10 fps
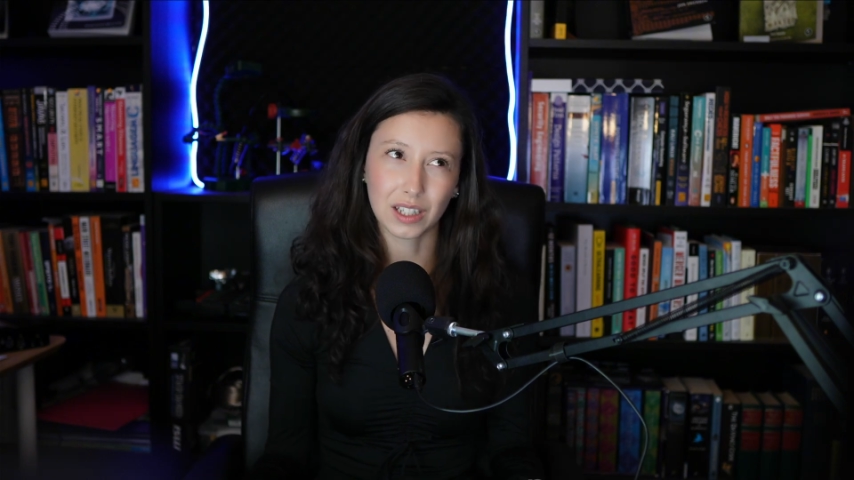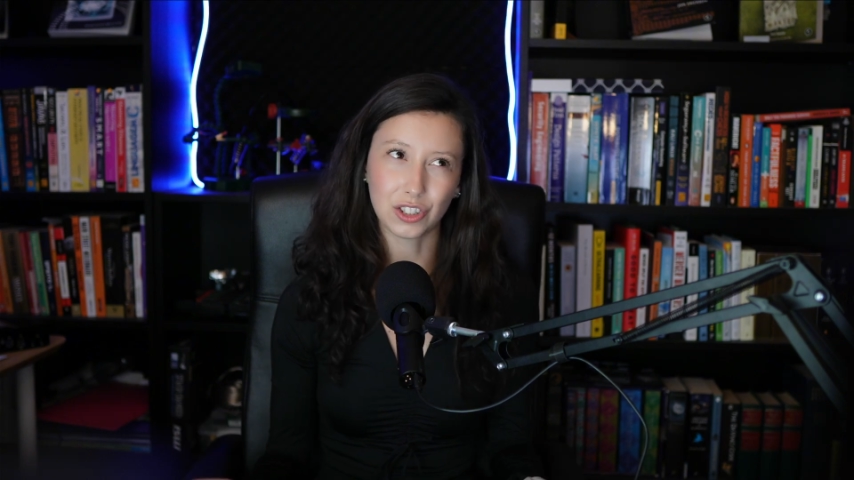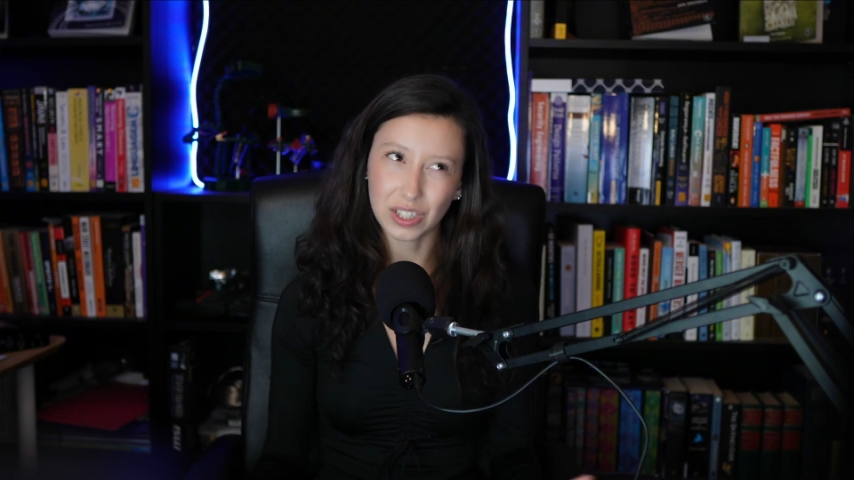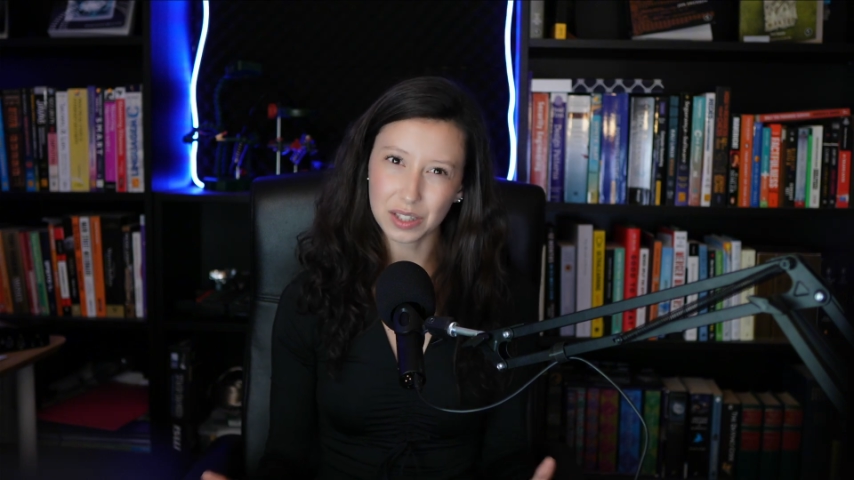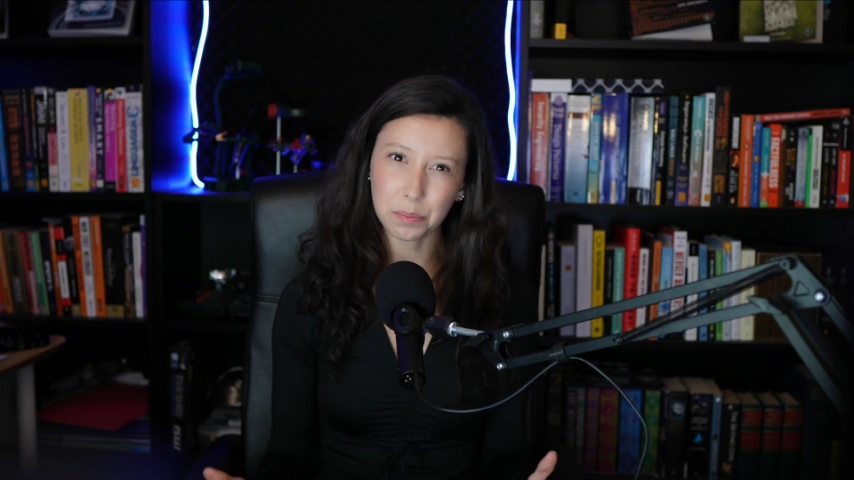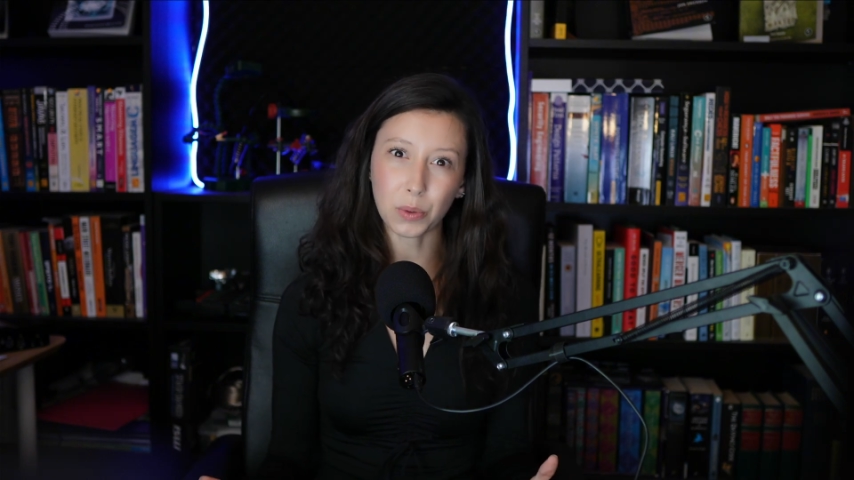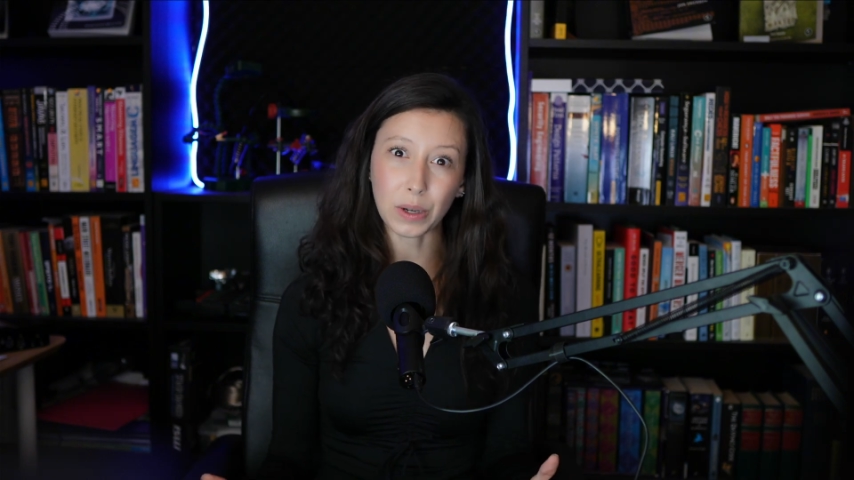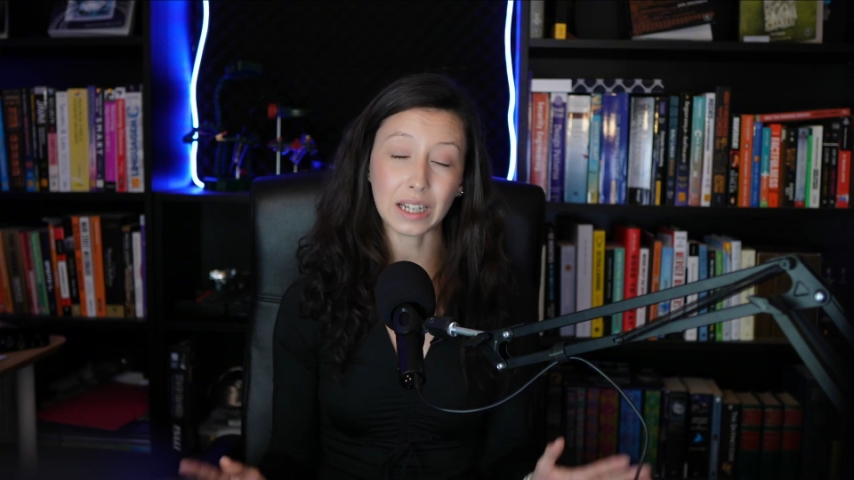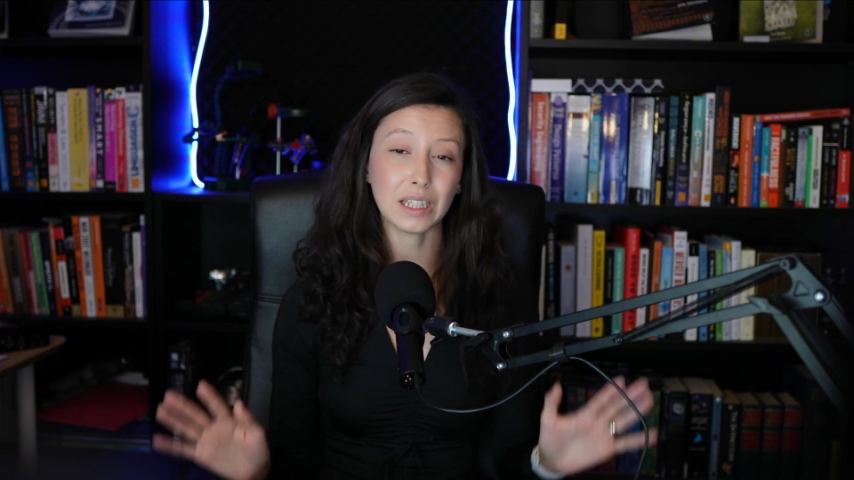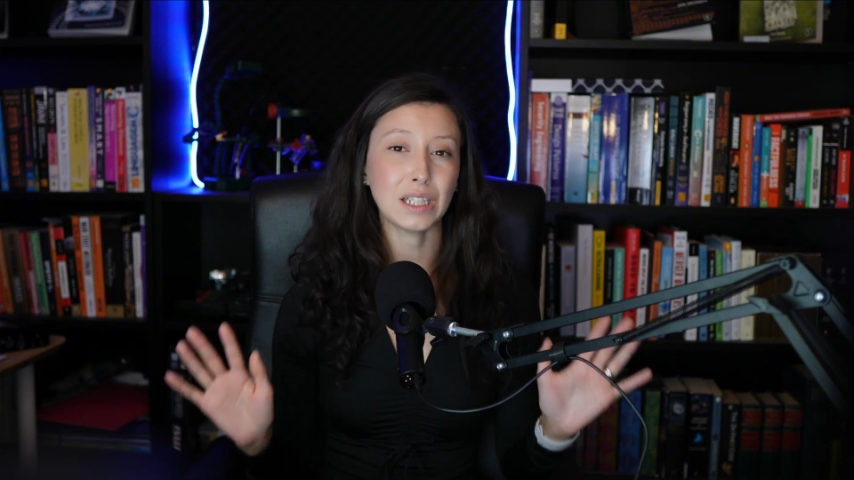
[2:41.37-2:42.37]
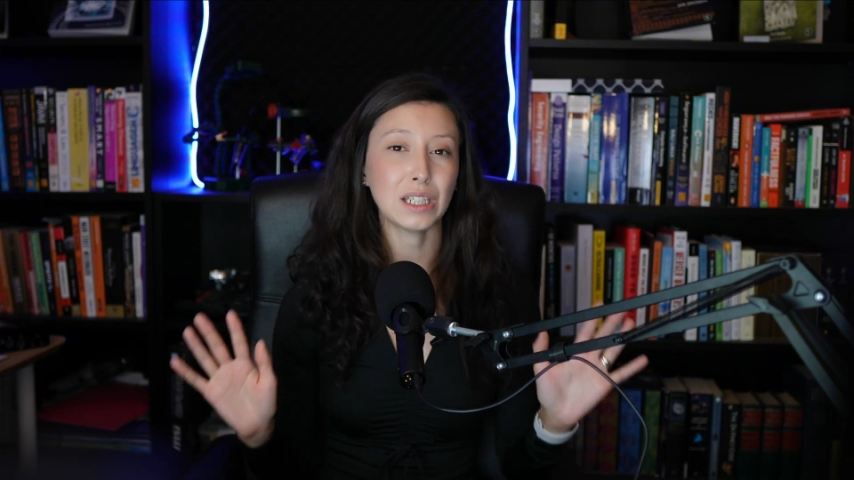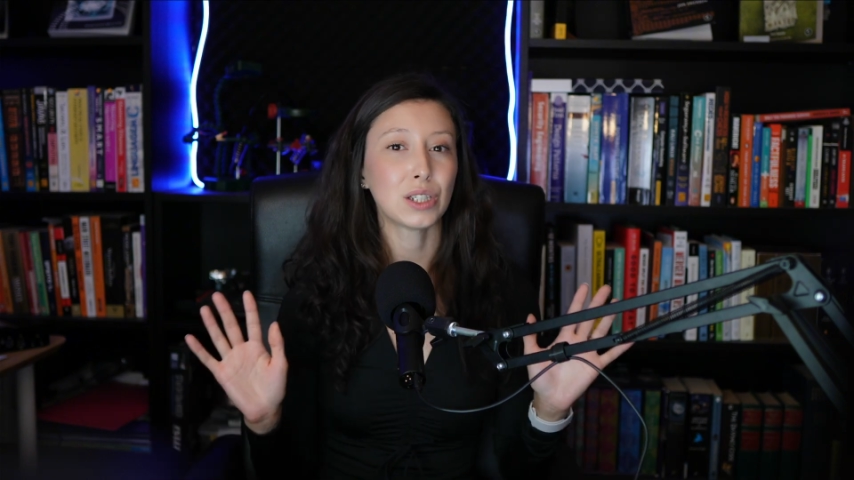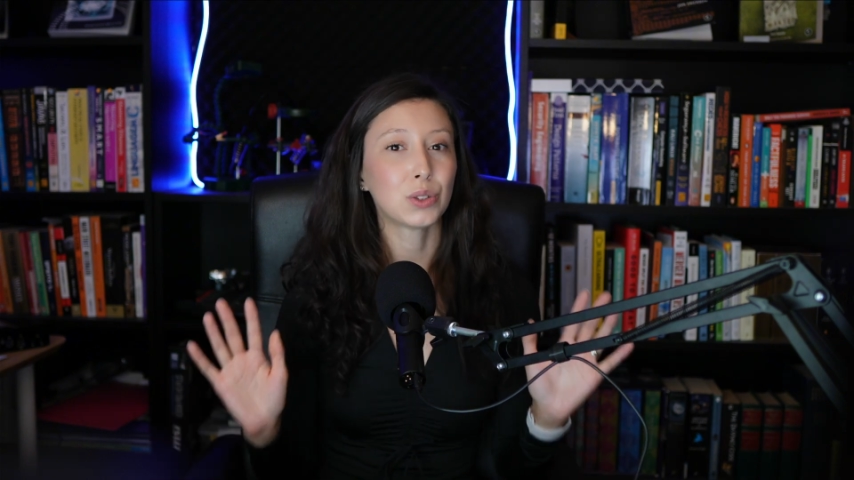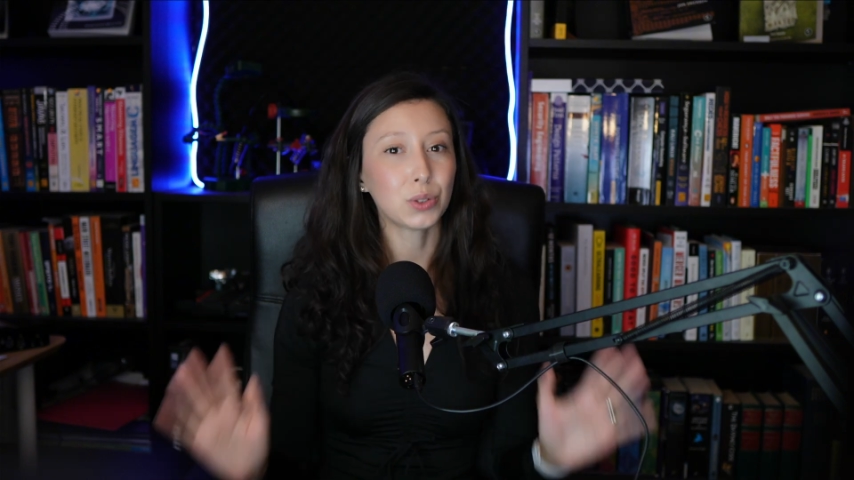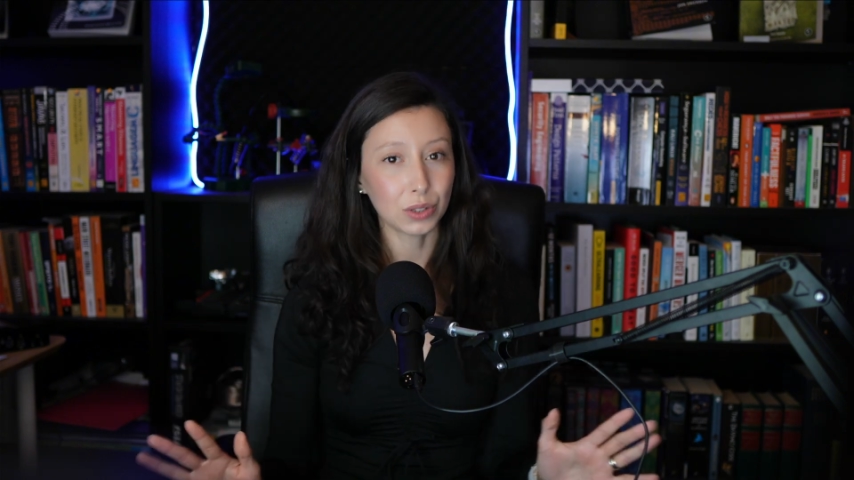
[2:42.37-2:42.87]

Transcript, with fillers: Just be ready to